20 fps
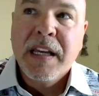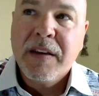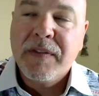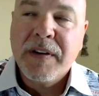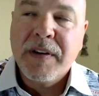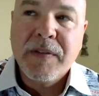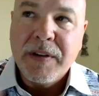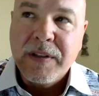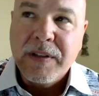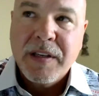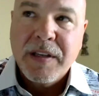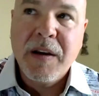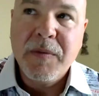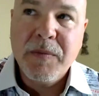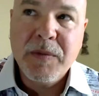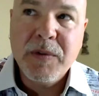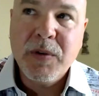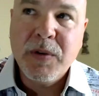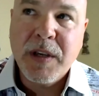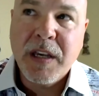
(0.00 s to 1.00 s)
If every
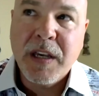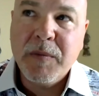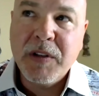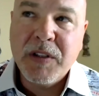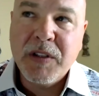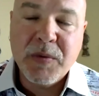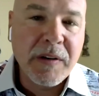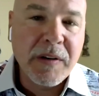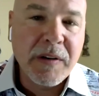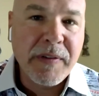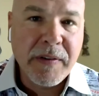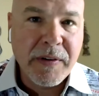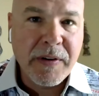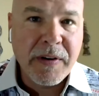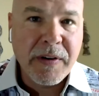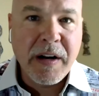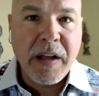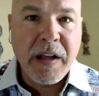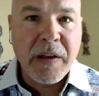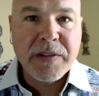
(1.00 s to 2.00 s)
time you gave me
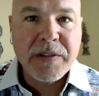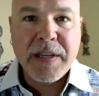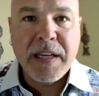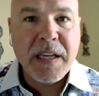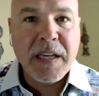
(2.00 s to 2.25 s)
$2,500,